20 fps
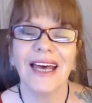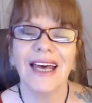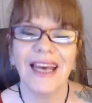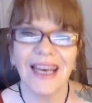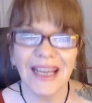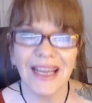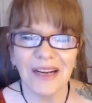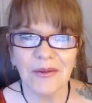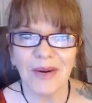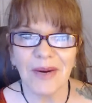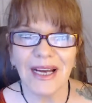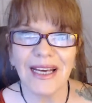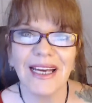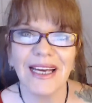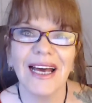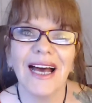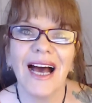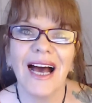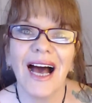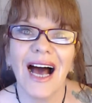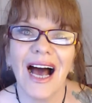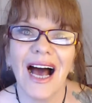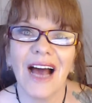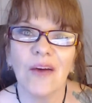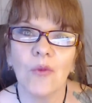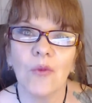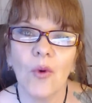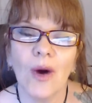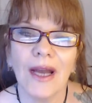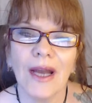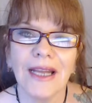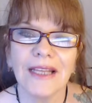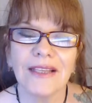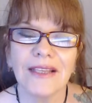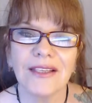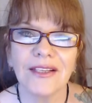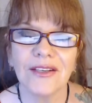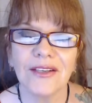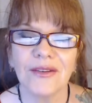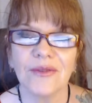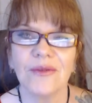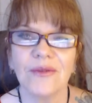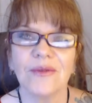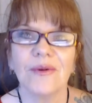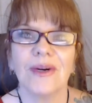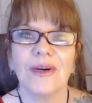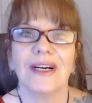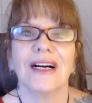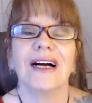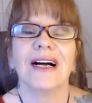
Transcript: Anyway, I wanted to